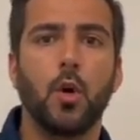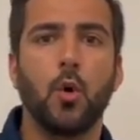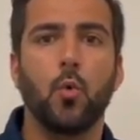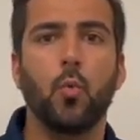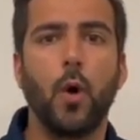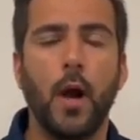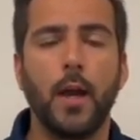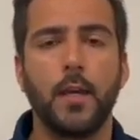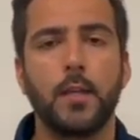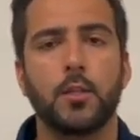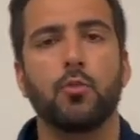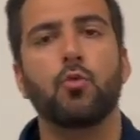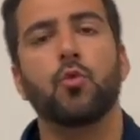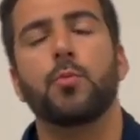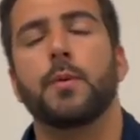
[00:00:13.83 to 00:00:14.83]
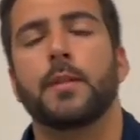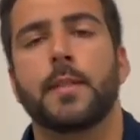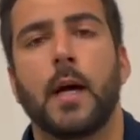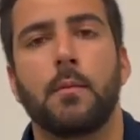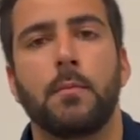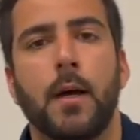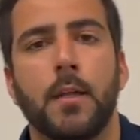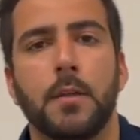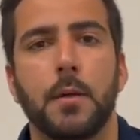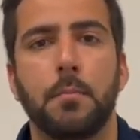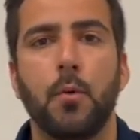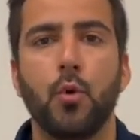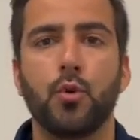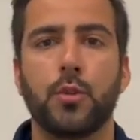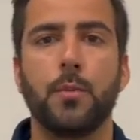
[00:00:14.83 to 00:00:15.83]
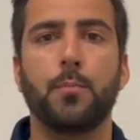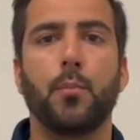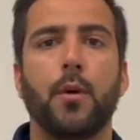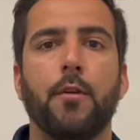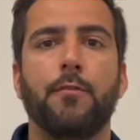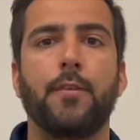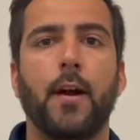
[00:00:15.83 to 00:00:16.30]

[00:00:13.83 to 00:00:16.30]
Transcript: Why is recruitment timeline the most important